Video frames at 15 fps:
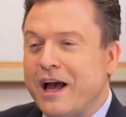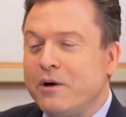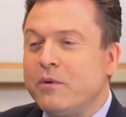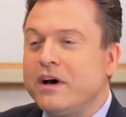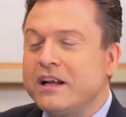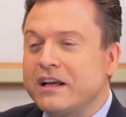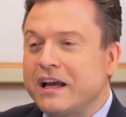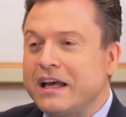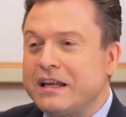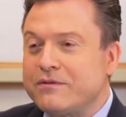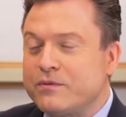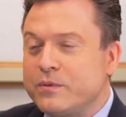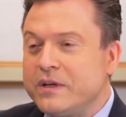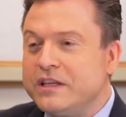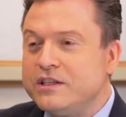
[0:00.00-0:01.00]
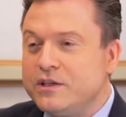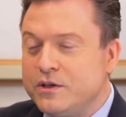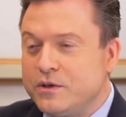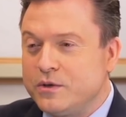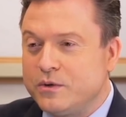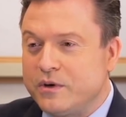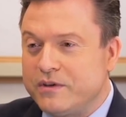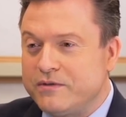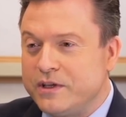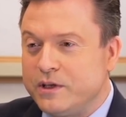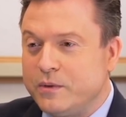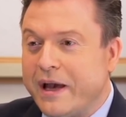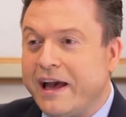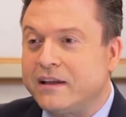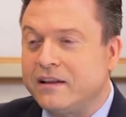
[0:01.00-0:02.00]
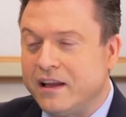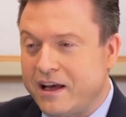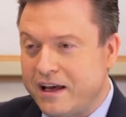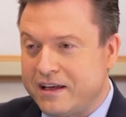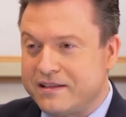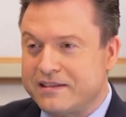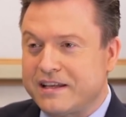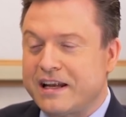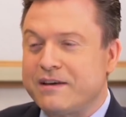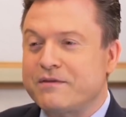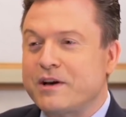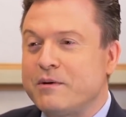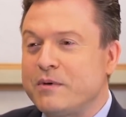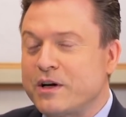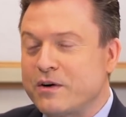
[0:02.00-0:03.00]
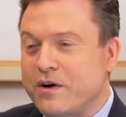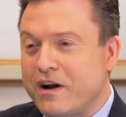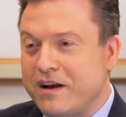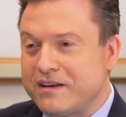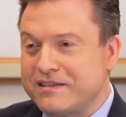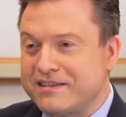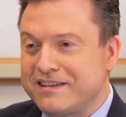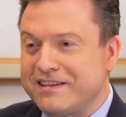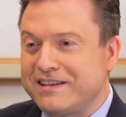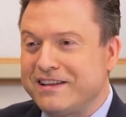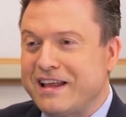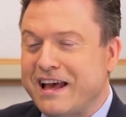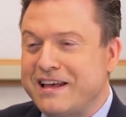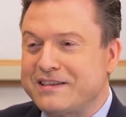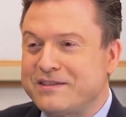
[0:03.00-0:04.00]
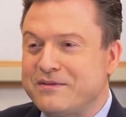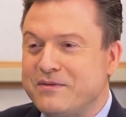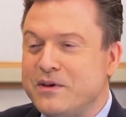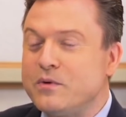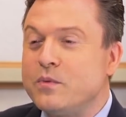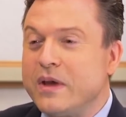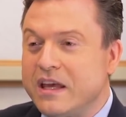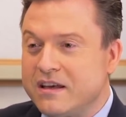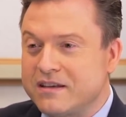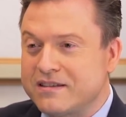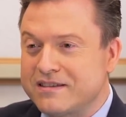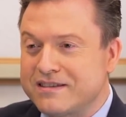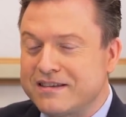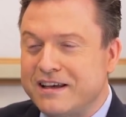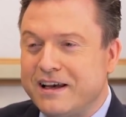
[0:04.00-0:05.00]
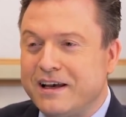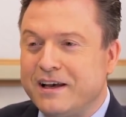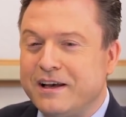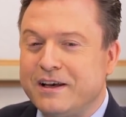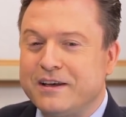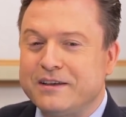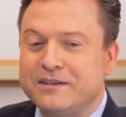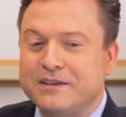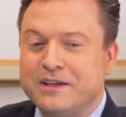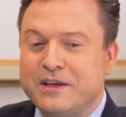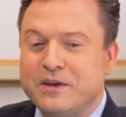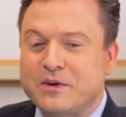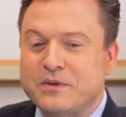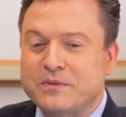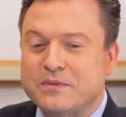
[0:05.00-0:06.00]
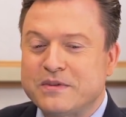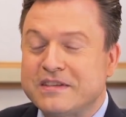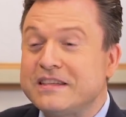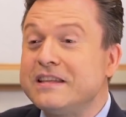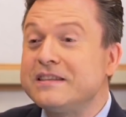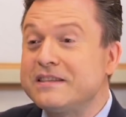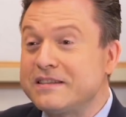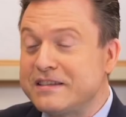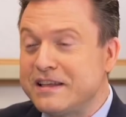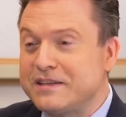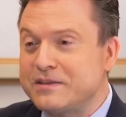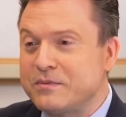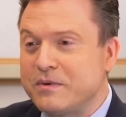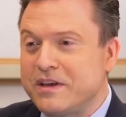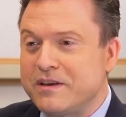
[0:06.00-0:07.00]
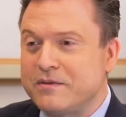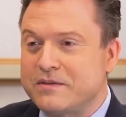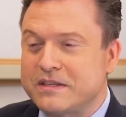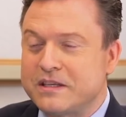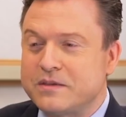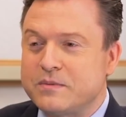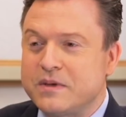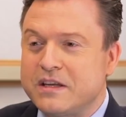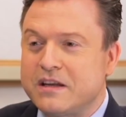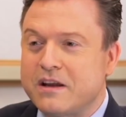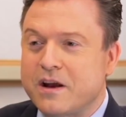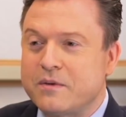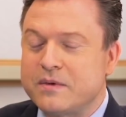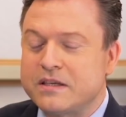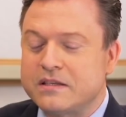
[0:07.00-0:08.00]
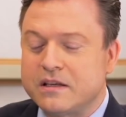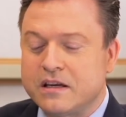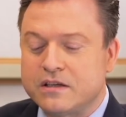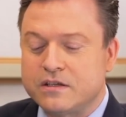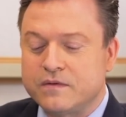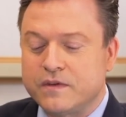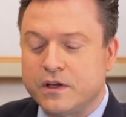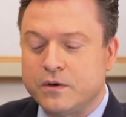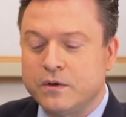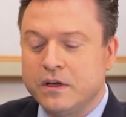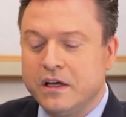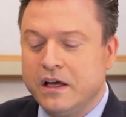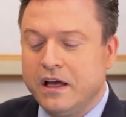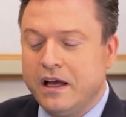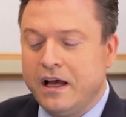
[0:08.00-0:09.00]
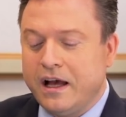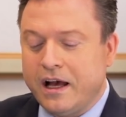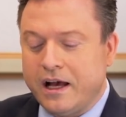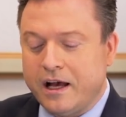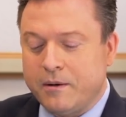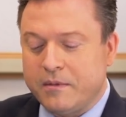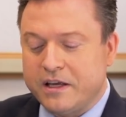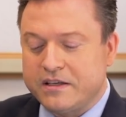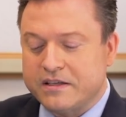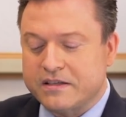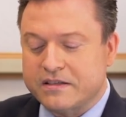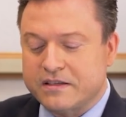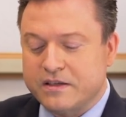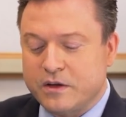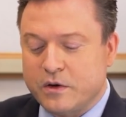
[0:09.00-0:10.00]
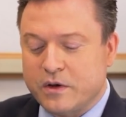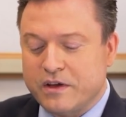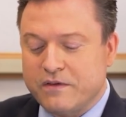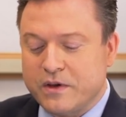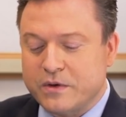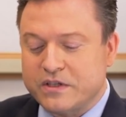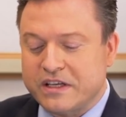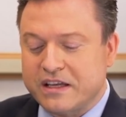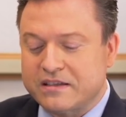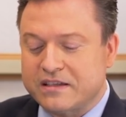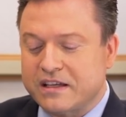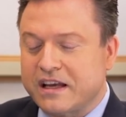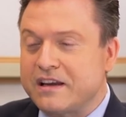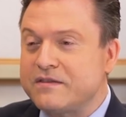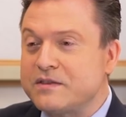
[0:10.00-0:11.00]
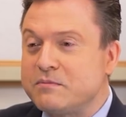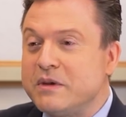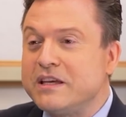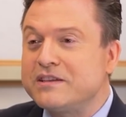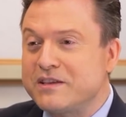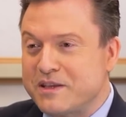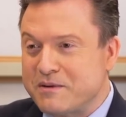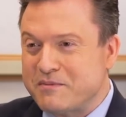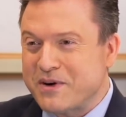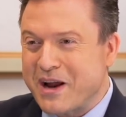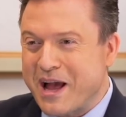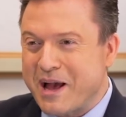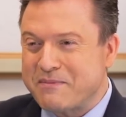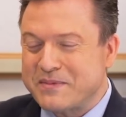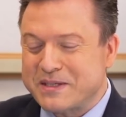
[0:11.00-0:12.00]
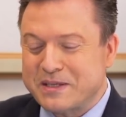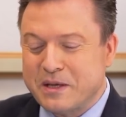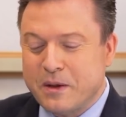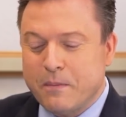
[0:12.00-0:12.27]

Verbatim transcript: I want to kind of read you a few headlines that I've come across in the last few weeks. Uh, you know, since since we since we did our recent interview, um, and just you know give you a chance to kind of speak to them, perhaps.